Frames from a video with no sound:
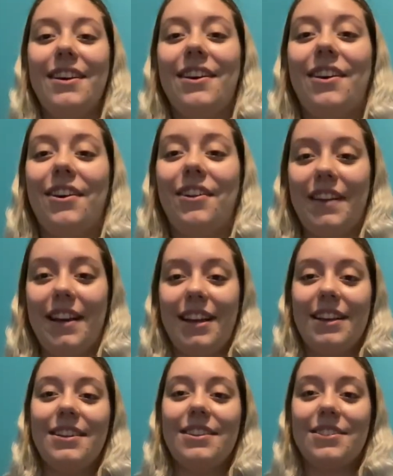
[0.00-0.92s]
all
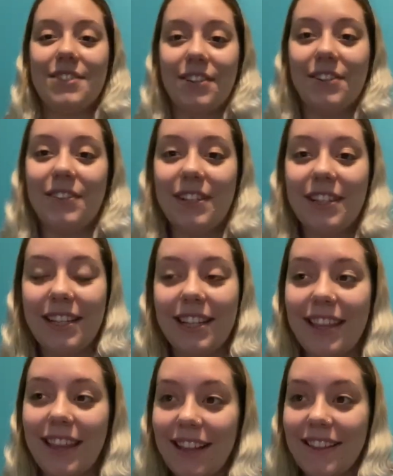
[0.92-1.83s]
that. So
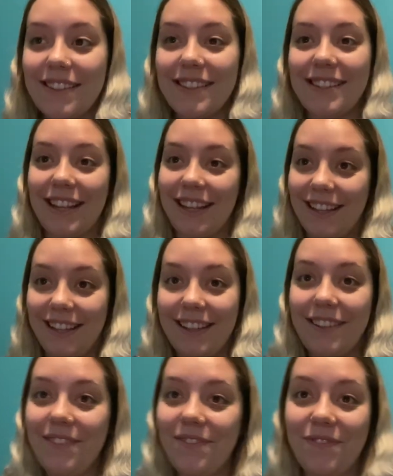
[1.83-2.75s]
that's
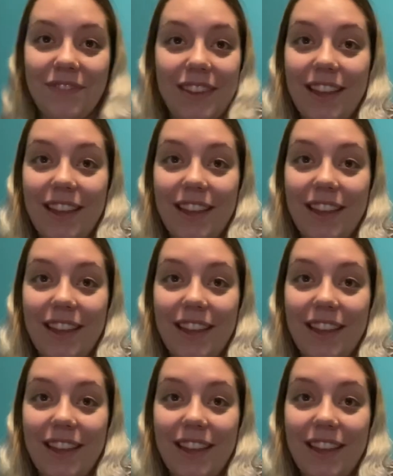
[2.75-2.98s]
exciting.